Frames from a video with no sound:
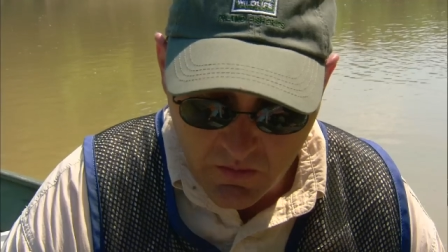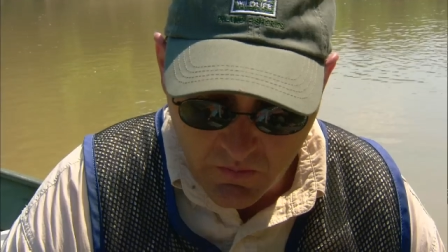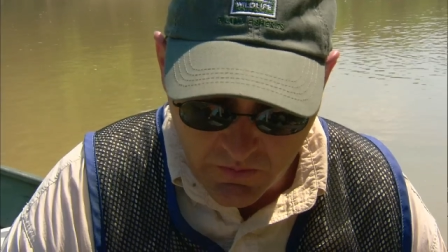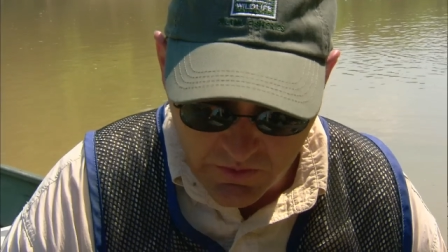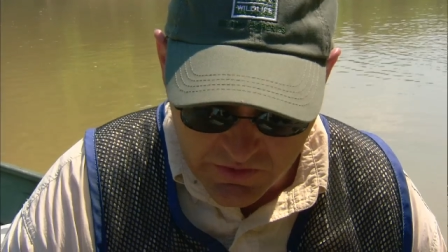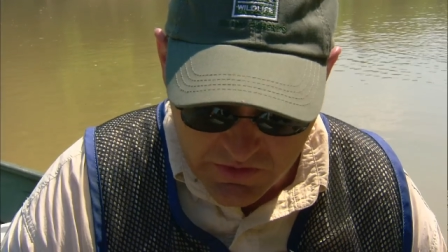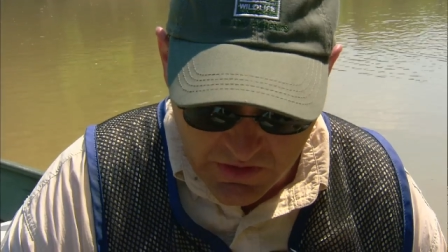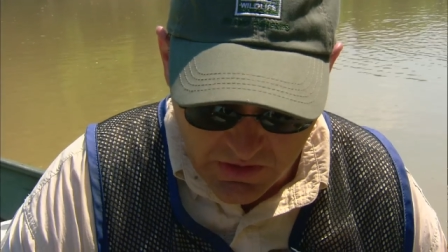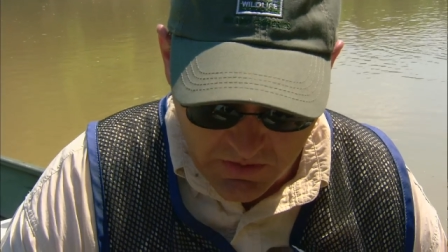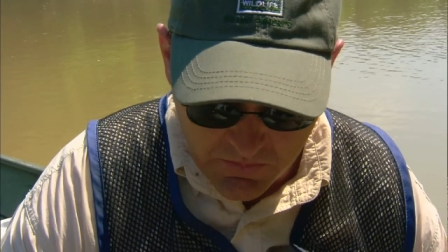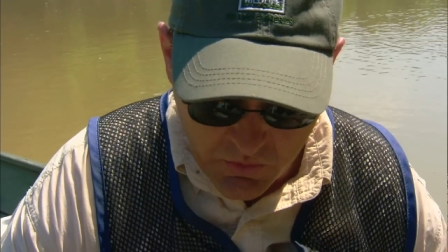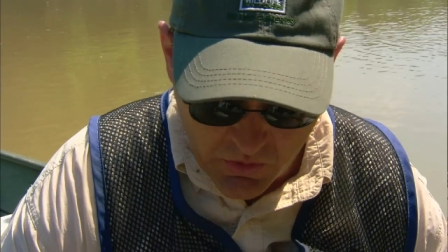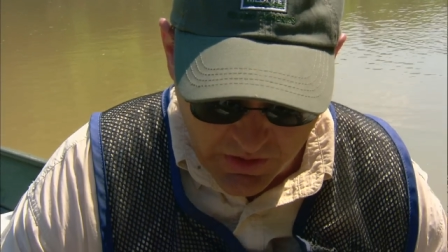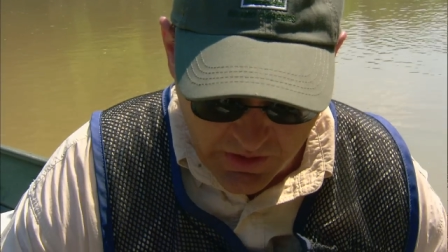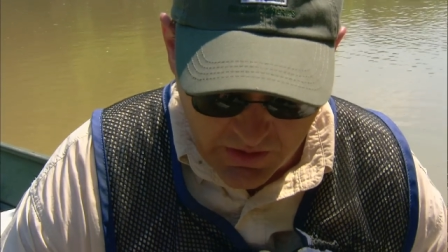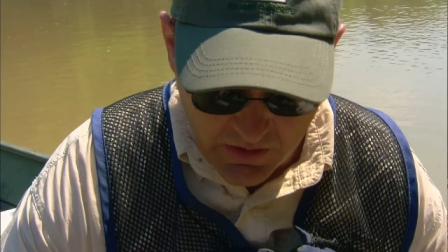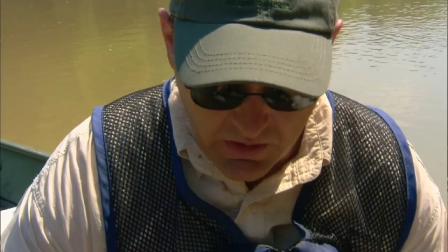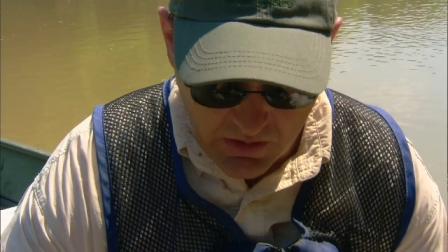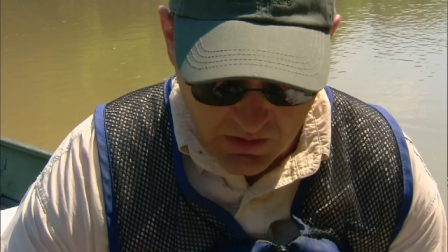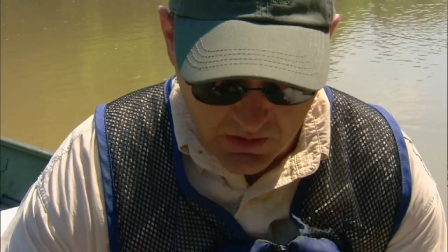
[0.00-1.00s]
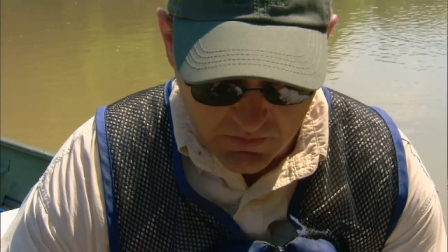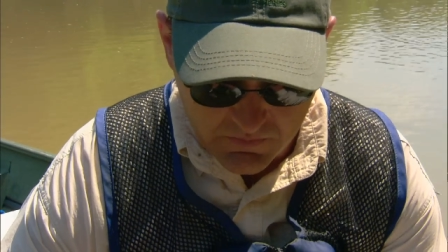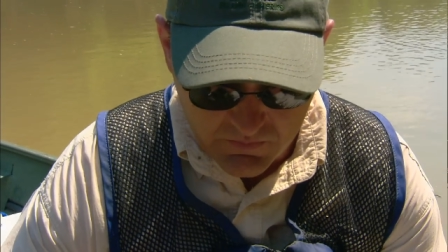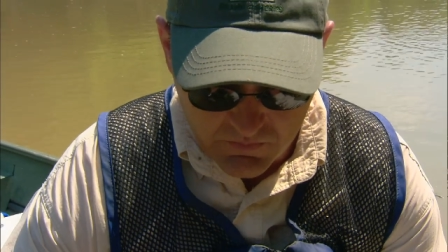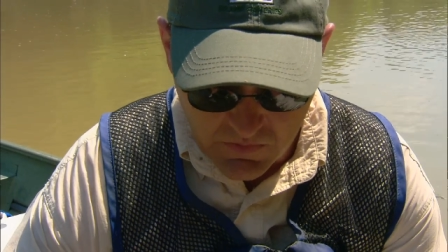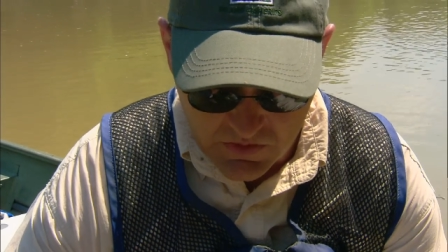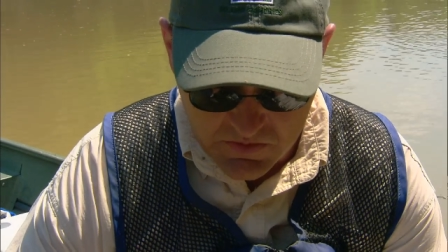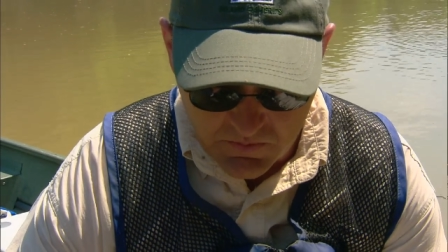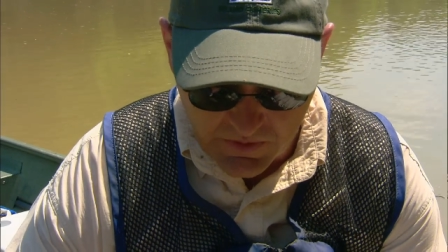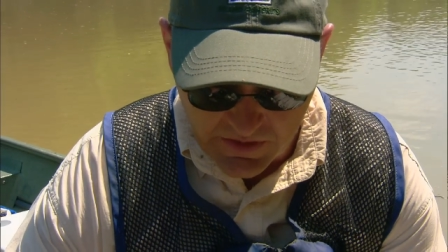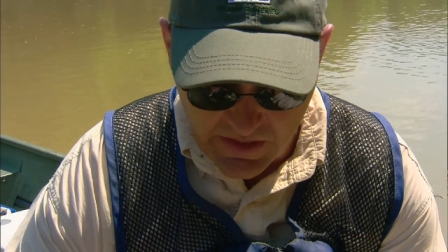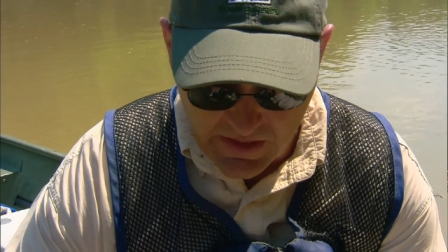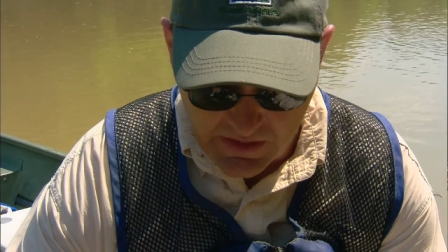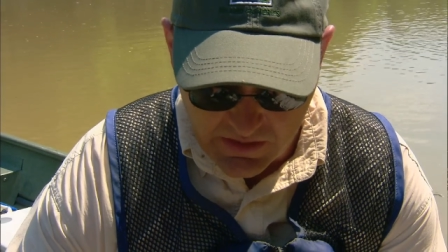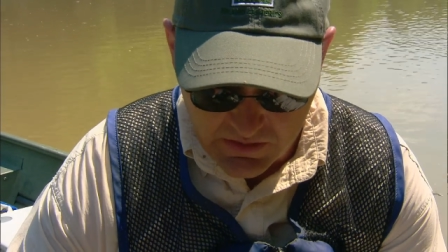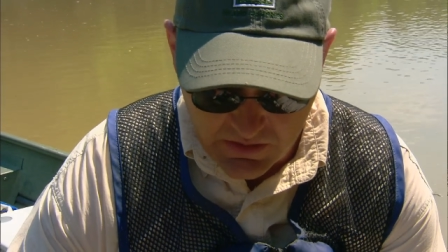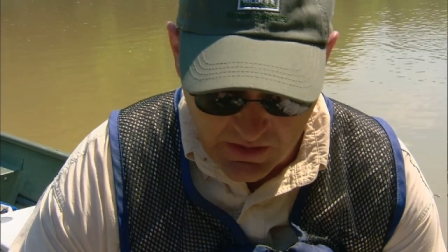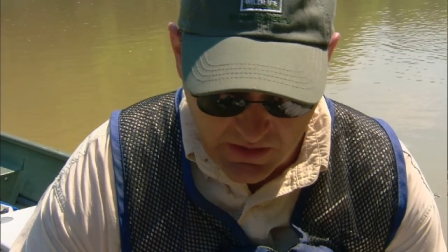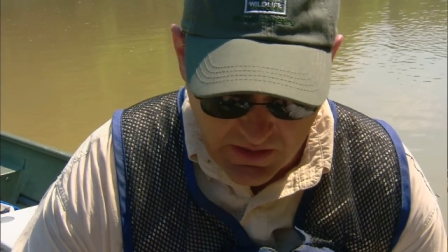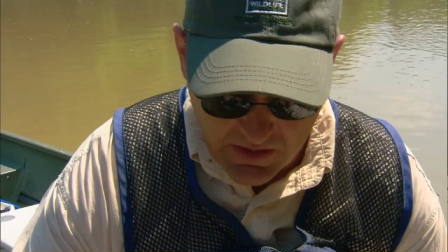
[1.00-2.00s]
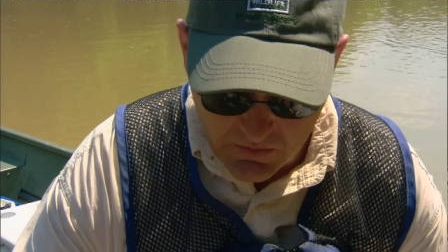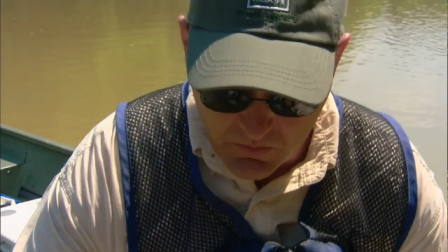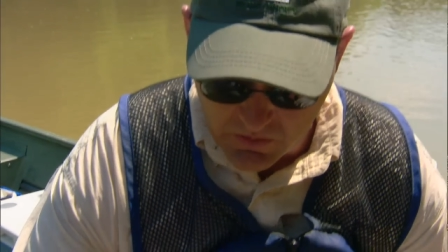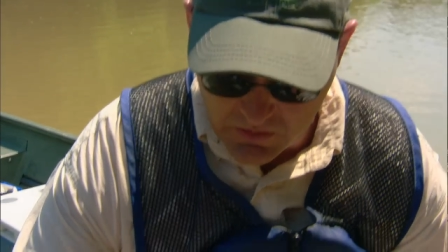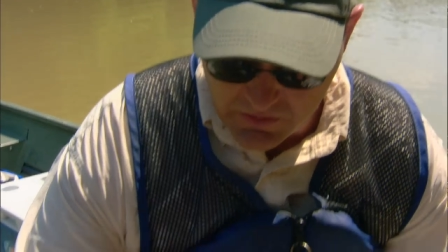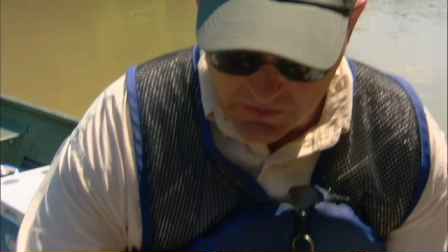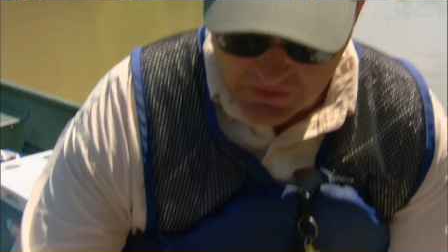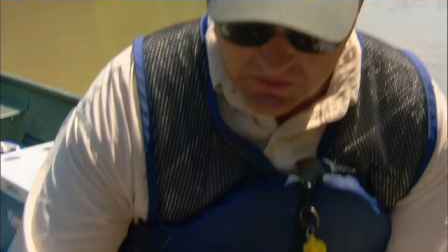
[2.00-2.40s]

We're just going to put in a, a spaghetti tag, one of